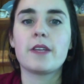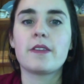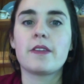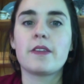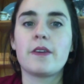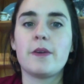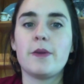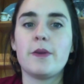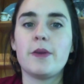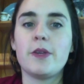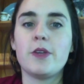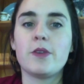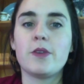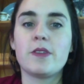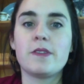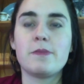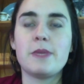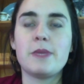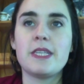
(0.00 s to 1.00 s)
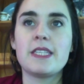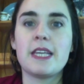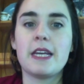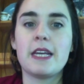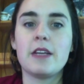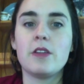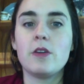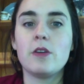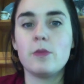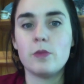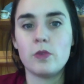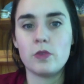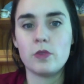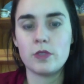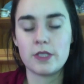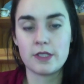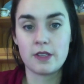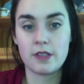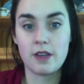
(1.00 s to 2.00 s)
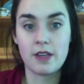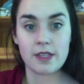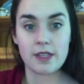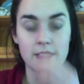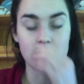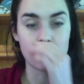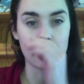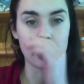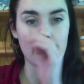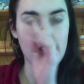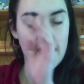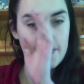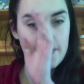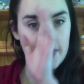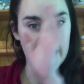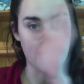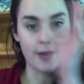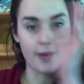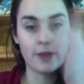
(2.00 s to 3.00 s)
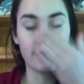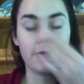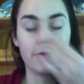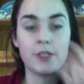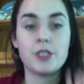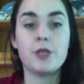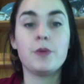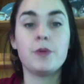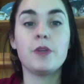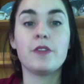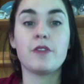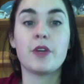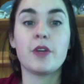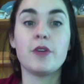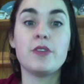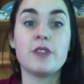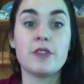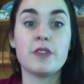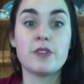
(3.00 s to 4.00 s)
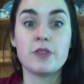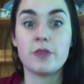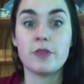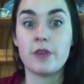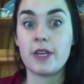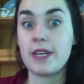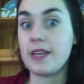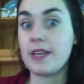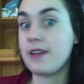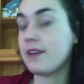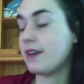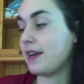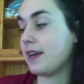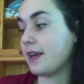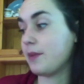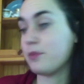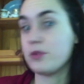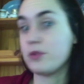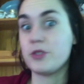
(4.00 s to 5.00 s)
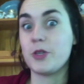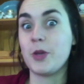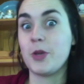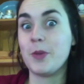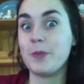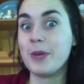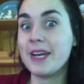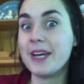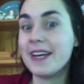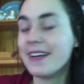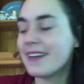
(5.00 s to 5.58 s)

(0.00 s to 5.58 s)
So you'll be seeing a lot more designs coming out, which you would have noticed already, I presume.